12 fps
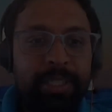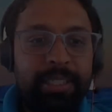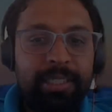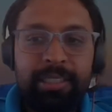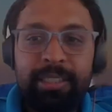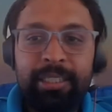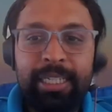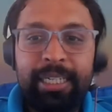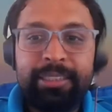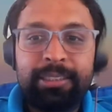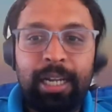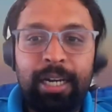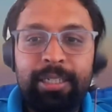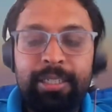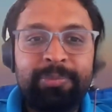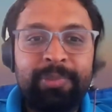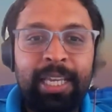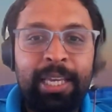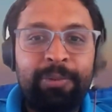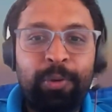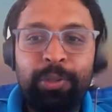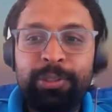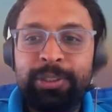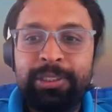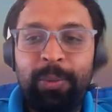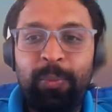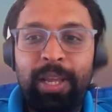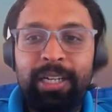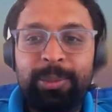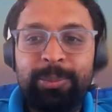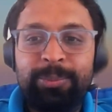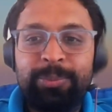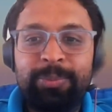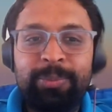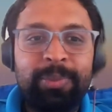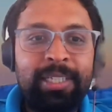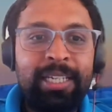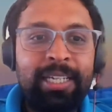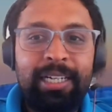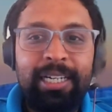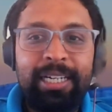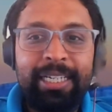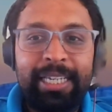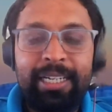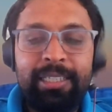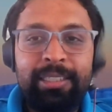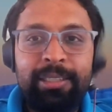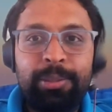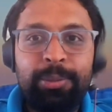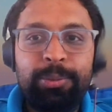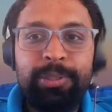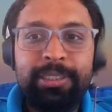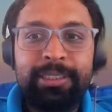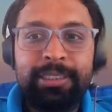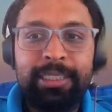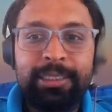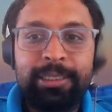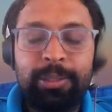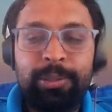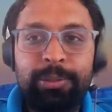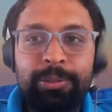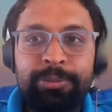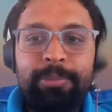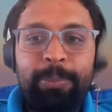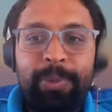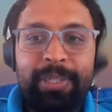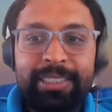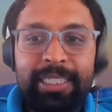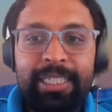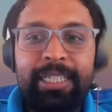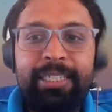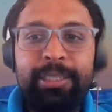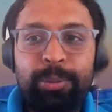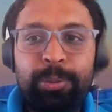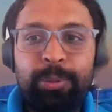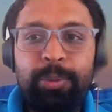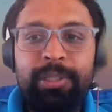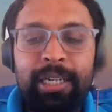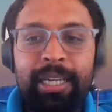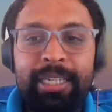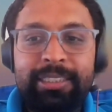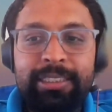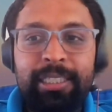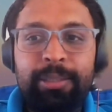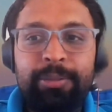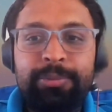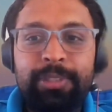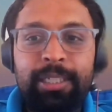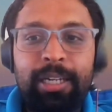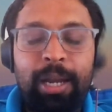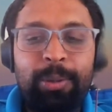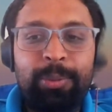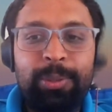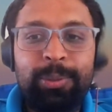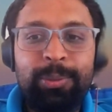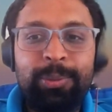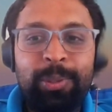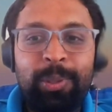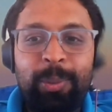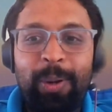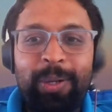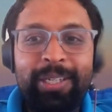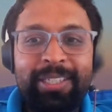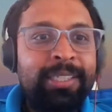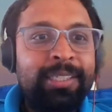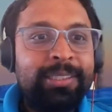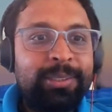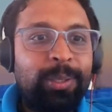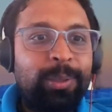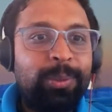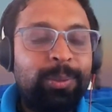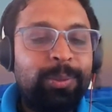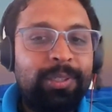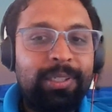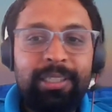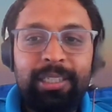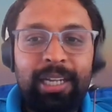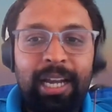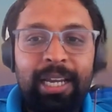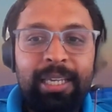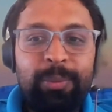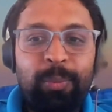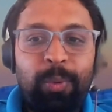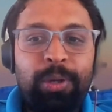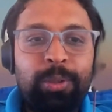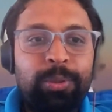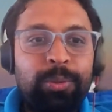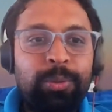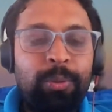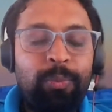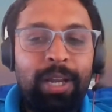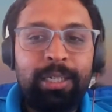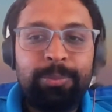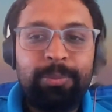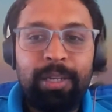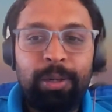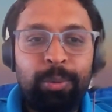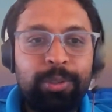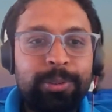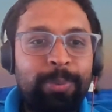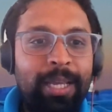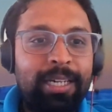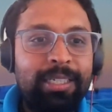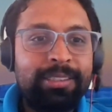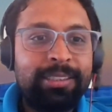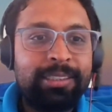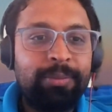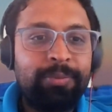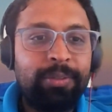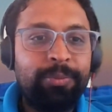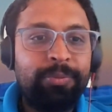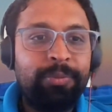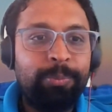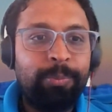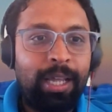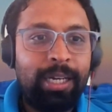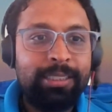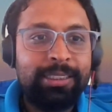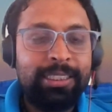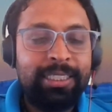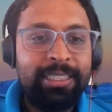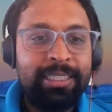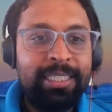can get started. Hey, folks, welcome again to this session of presenting to executives and how do you go about it. So, I want to welcome our host panelists. We have Balaji,